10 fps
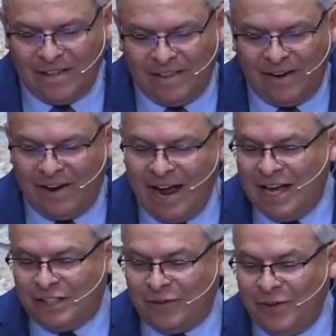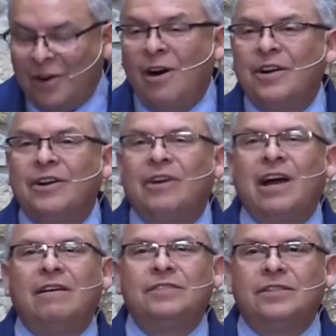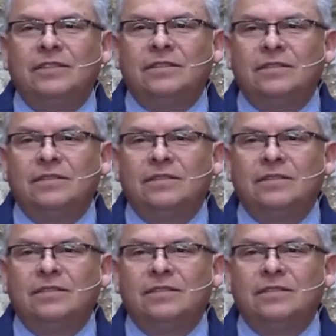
They are asked for their autographs.